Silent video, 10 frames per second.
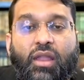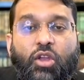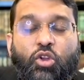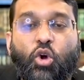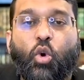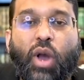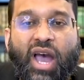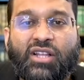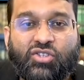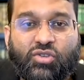no
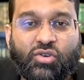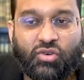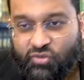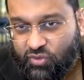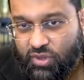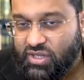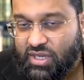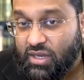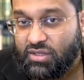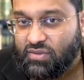answer fully
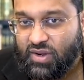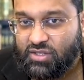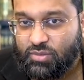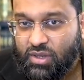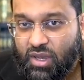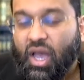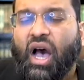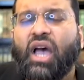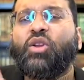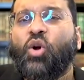satisfies me.
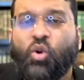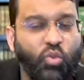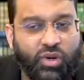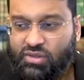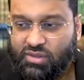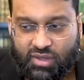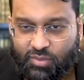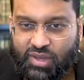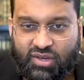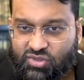I know what the
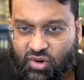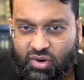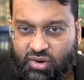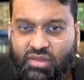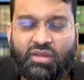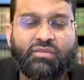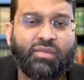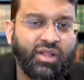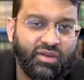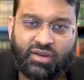opinions are. The,
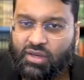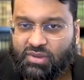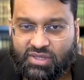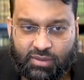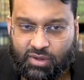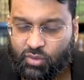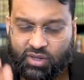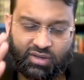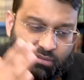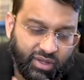the Ibn Taymiyyah
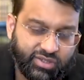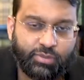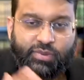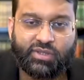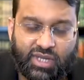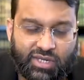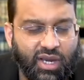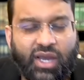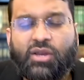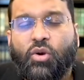went in a multiple stage.
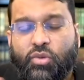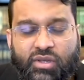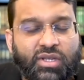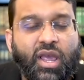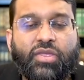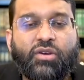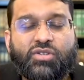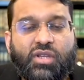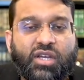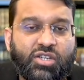I know this.
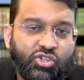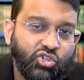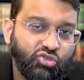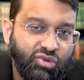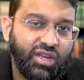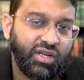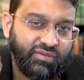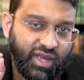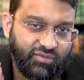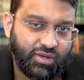There's not a shred
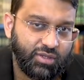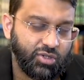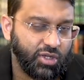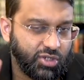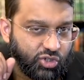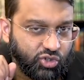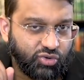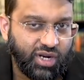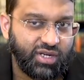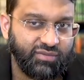of evidence, not a
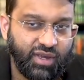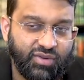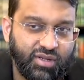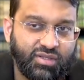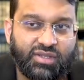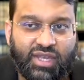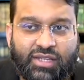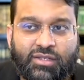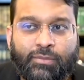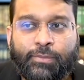shred of evidence
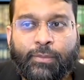that